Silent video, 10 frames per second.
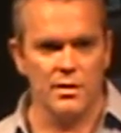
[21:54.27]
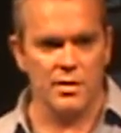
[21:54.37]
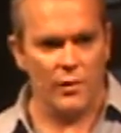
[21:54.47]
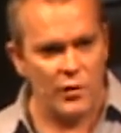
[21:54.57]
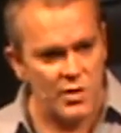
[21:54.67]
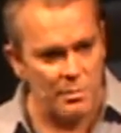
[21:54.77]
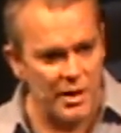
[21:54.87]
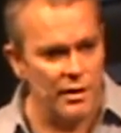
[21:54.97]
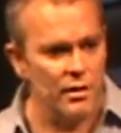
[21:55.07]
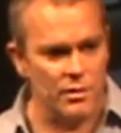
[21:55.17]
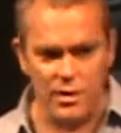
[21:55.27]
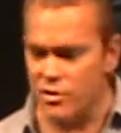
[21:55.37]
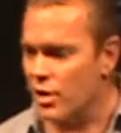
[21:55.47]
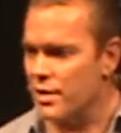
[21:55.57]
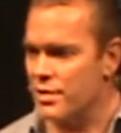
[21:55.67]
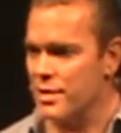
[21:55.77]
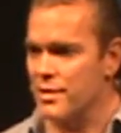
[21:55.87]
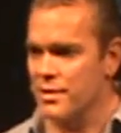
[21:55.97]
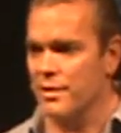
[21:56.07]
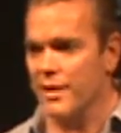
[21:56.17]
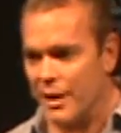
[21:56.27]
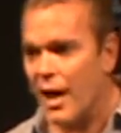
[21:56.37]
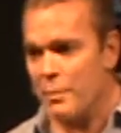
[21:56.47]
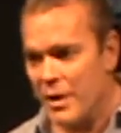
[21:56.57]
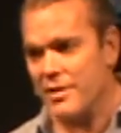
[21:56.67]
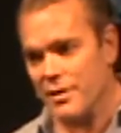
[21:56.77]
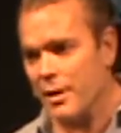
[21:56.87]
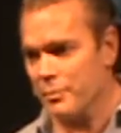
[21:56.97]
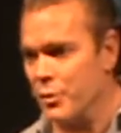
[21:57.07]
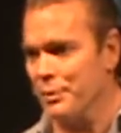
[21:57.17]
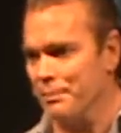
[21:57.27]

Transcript: suffers some ill or injustice, that God makes it up.